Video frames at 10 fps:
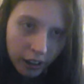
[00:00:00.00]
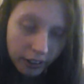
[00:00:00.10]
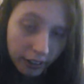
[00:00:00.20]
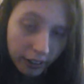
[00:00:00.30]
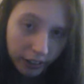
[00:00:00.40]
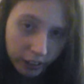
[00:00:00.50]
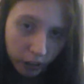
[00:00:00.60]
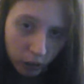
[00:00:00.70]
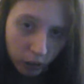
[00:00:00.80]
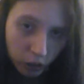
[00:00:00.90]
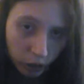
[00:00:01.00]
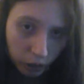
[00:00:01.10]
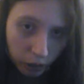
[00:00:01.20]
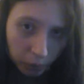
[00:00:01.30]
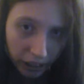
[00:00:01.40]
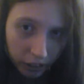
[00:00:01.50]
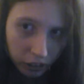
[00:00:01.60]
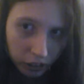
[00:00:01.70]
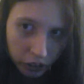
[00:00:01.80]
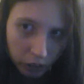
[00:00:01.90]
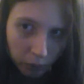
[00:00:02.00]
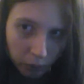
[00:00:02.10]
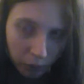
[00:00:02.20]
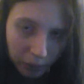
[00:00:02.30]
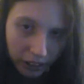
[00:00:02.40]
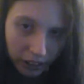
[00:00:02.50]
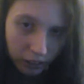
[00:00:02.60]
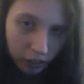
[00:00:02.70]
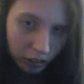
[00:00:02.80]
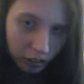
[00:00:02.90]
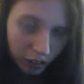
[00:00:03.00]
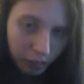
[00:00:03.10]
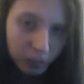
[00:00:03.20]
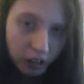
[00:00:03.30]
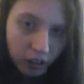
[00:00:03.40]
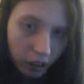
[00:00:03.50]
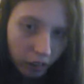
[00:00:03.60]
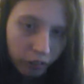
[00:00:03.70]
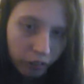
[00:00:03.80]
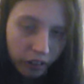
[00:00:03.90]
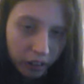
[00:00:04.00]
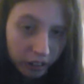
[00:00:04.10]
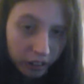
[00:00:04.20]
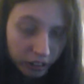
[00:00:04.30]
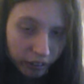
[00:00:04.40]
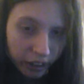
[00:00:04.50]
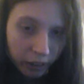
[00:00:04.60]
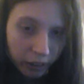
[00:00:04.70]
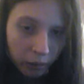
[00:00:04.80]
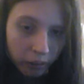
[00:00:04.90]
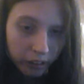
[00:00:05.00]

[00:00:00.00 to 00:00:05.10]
the link to the page will be in the description of this video.